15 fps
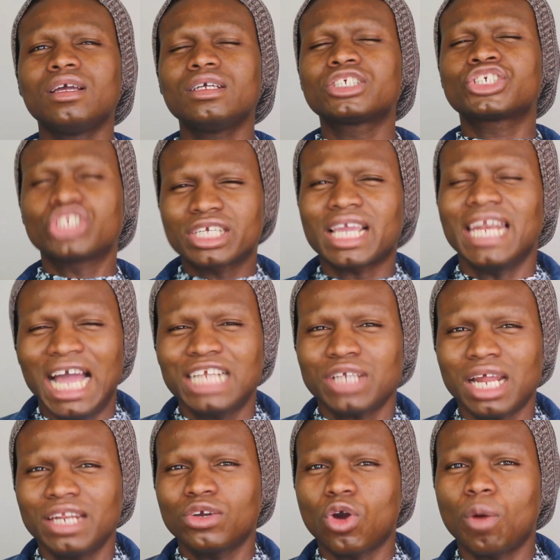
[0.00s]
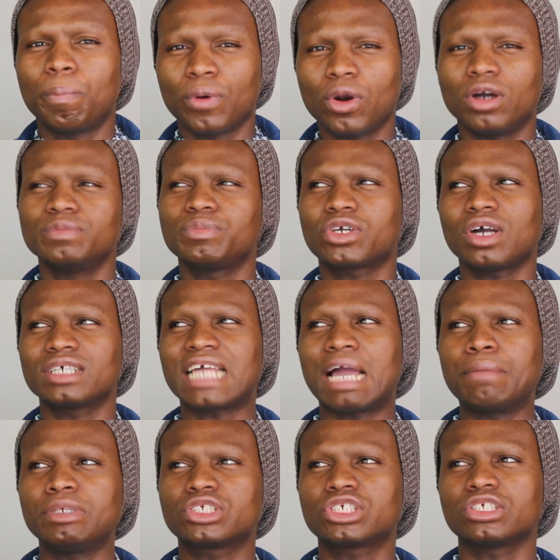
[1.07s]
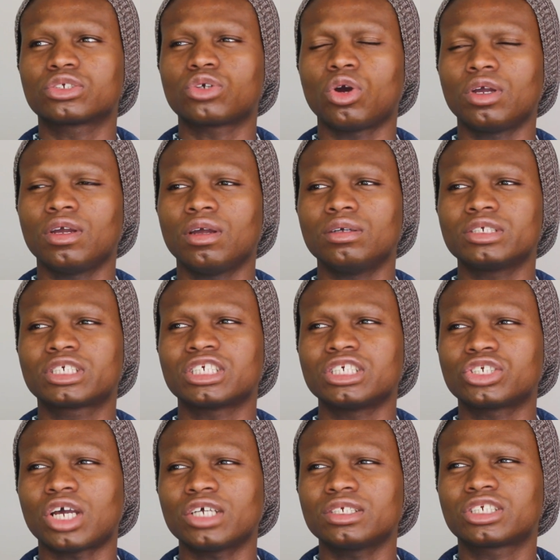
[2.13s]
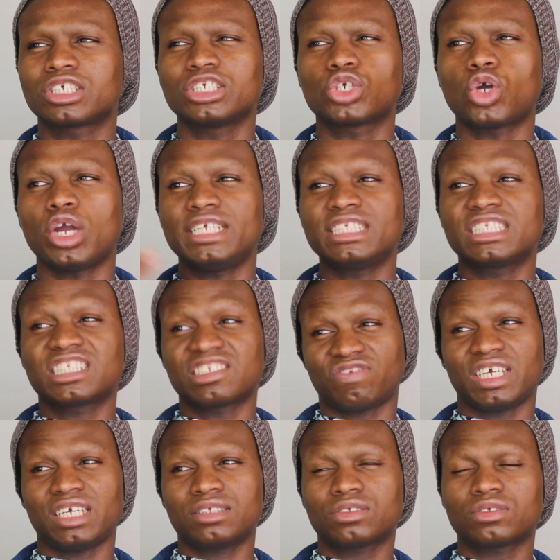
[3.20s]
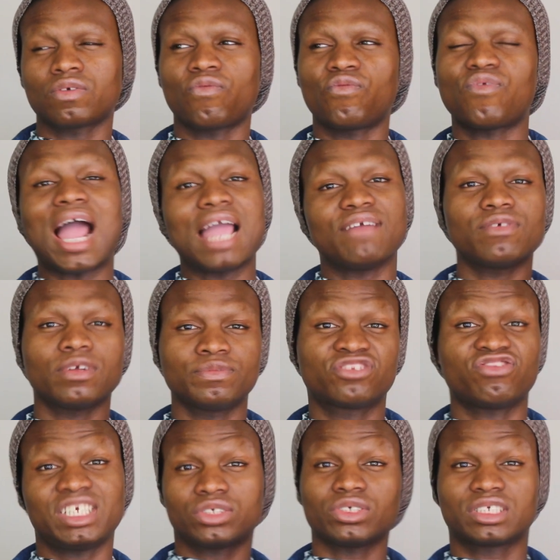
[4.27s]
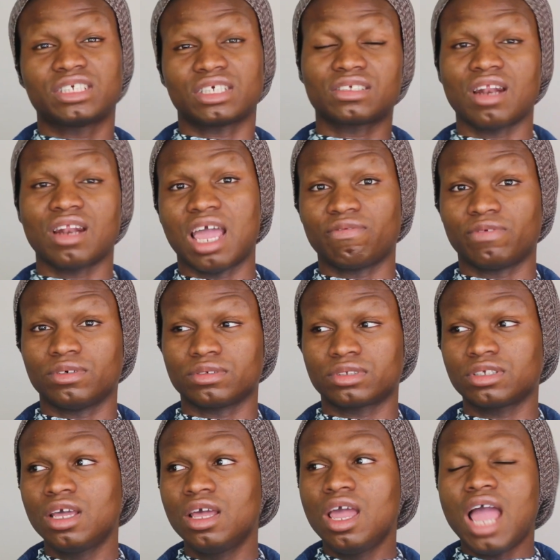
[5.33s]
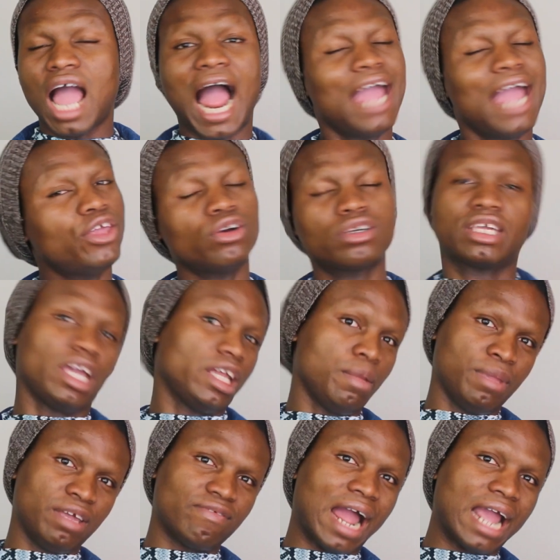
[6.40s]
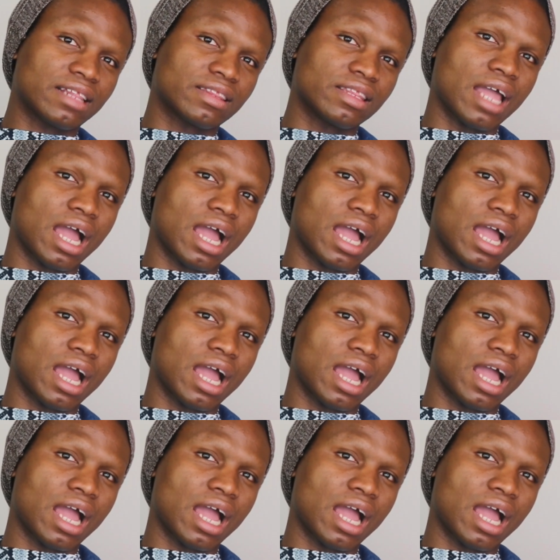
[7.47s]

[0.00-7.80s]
she can actually go blonde because that means she's go she just she's going three to five three to six levels are you kidding me right